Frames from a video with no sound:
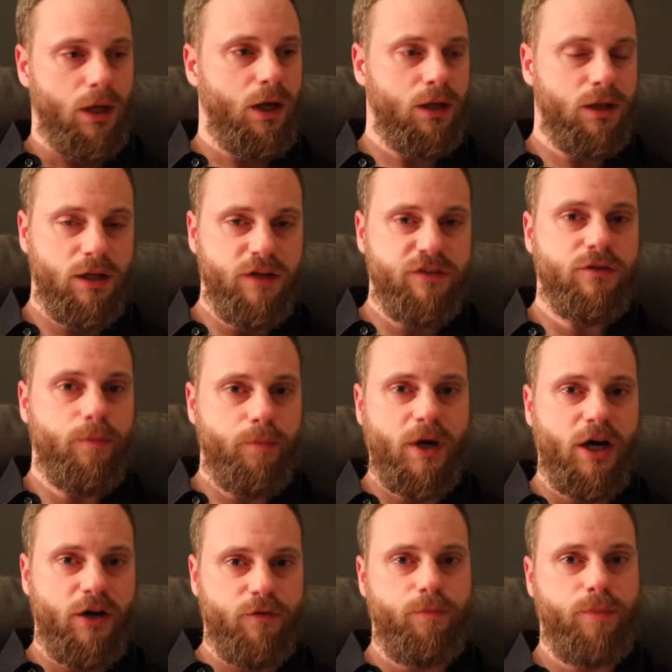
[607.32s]
at least a
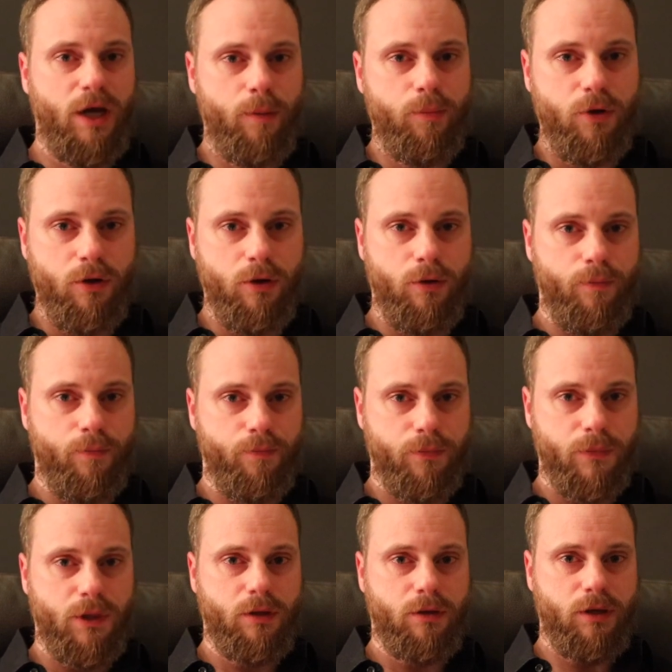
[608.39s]
part of Pablo
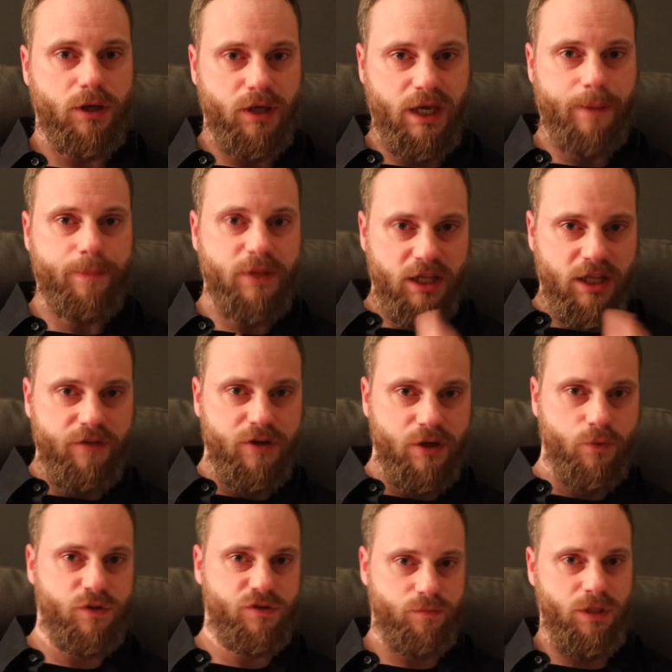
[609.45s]
kept
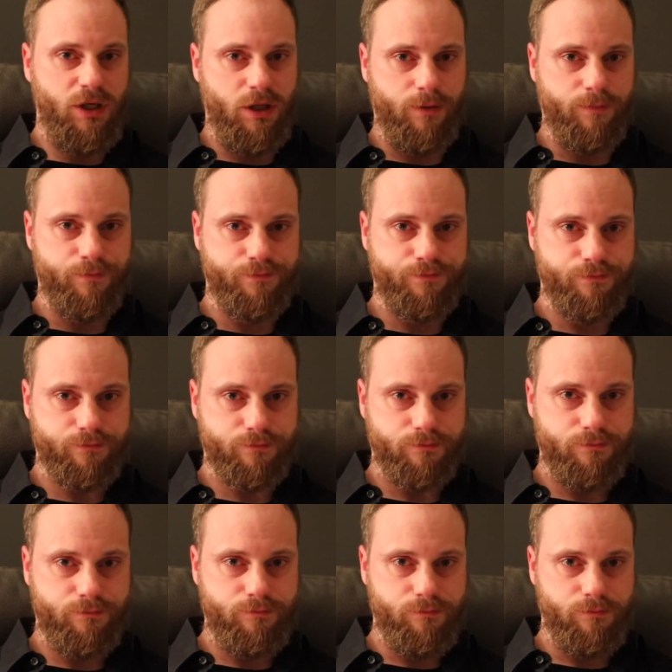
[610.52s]
living with me,
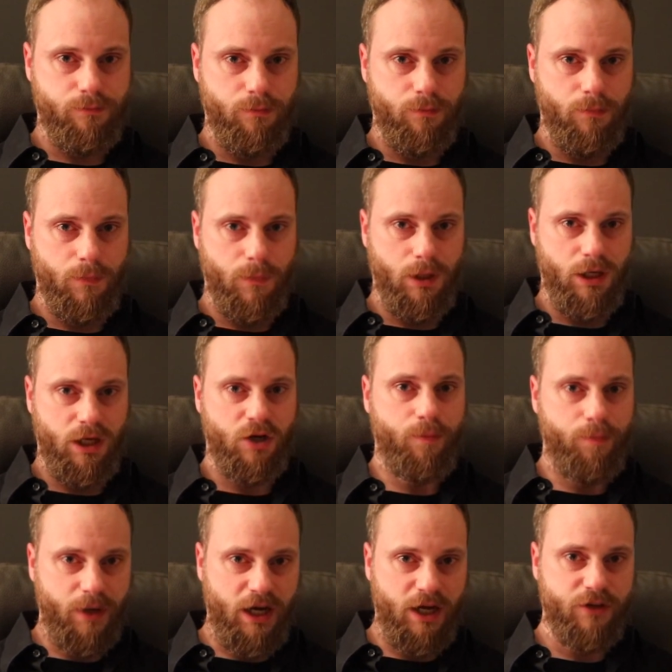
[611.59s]
and a
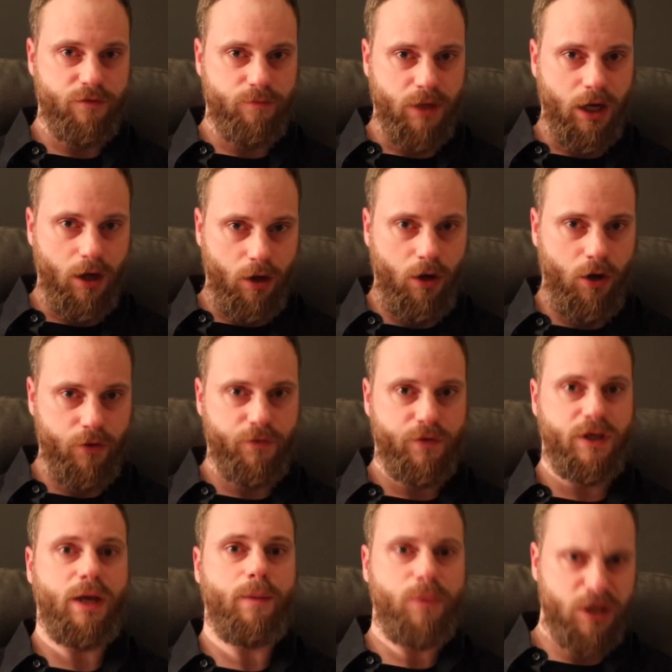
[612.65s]
part of my
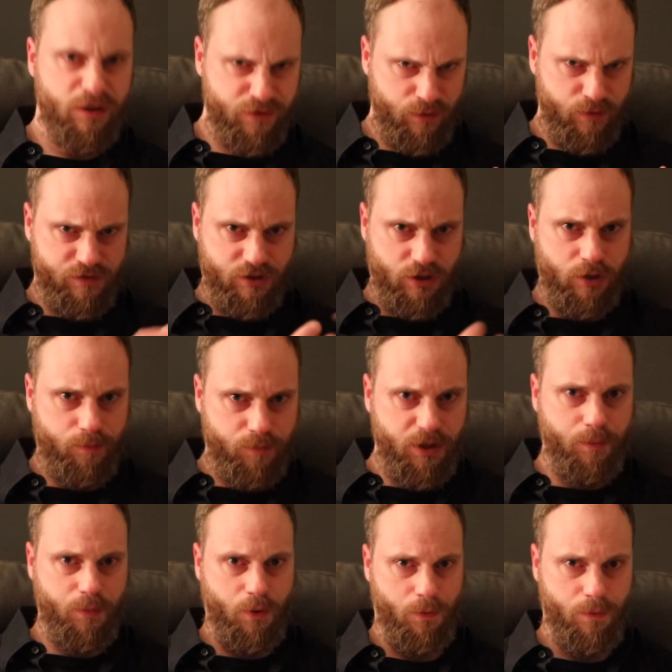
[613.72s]
aunt kept living with other
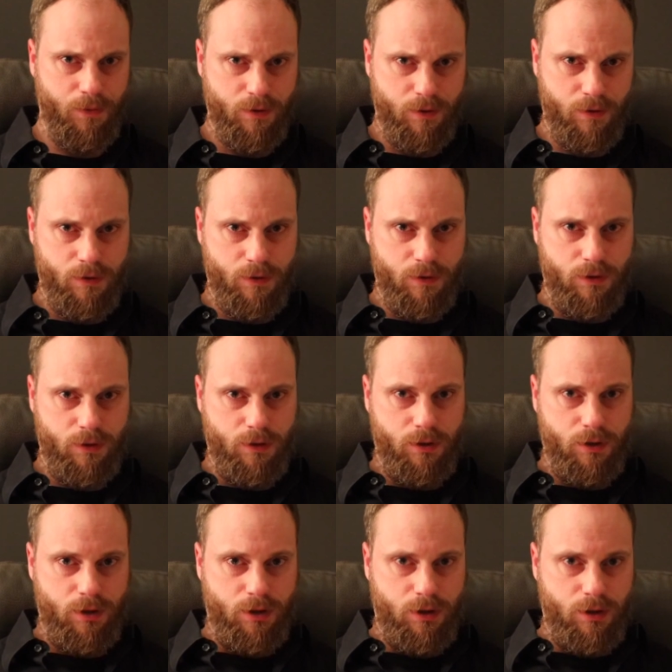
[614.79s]
people.
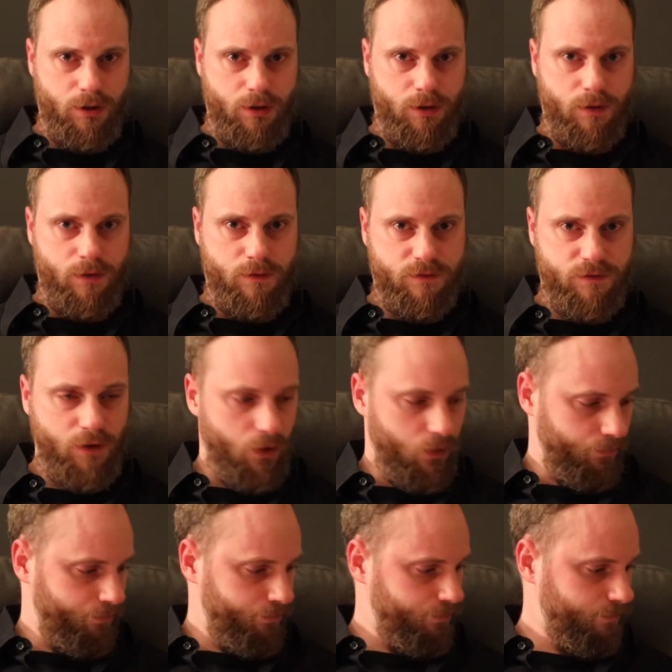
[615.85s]

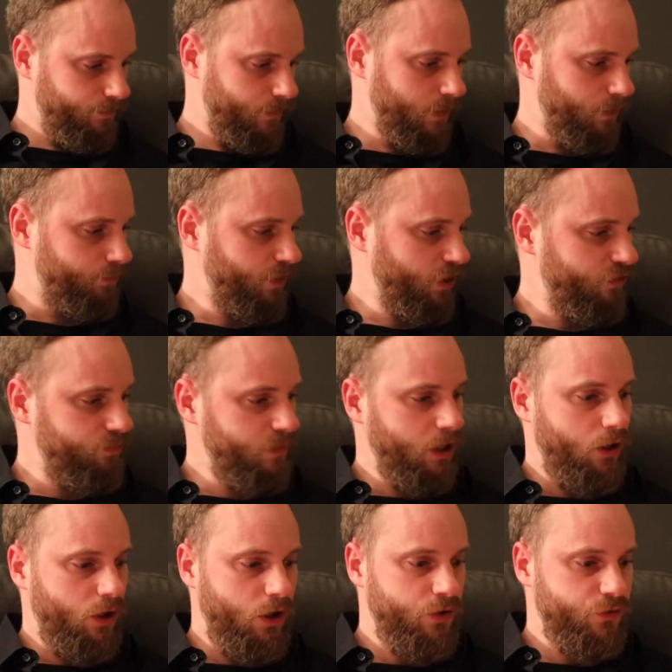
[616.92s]
So, a part of
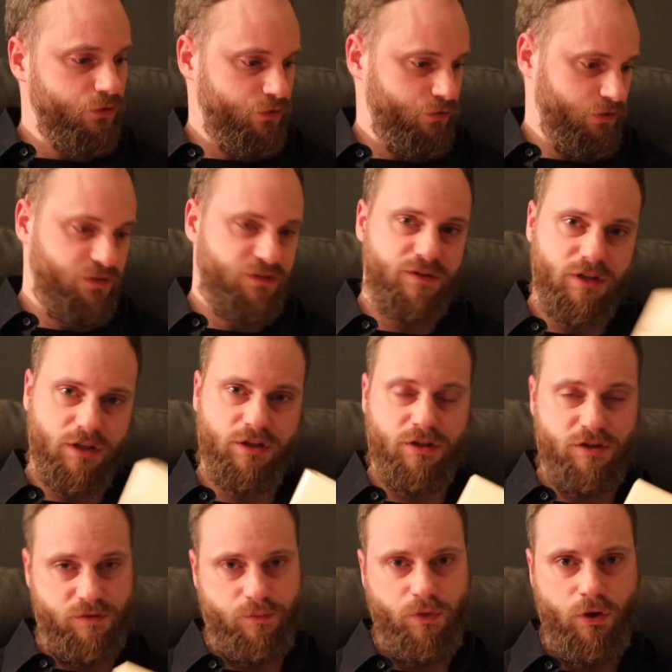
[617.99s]
my aunt also is still in
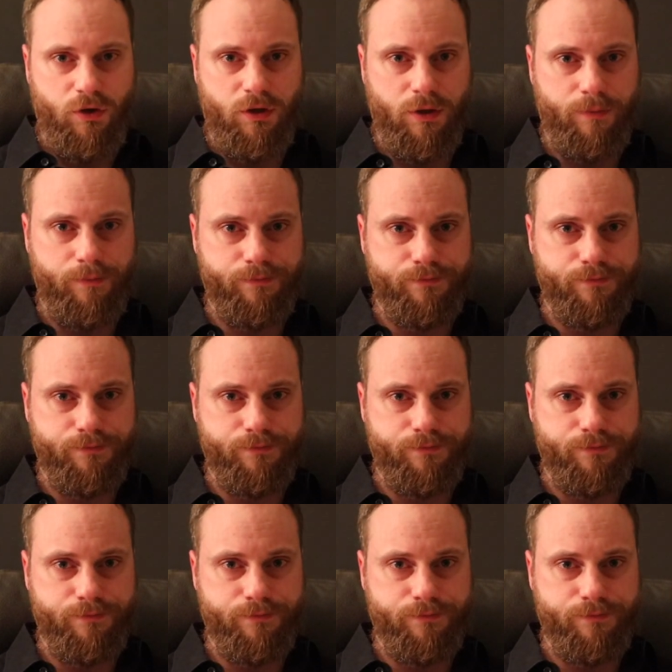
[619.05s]
this book,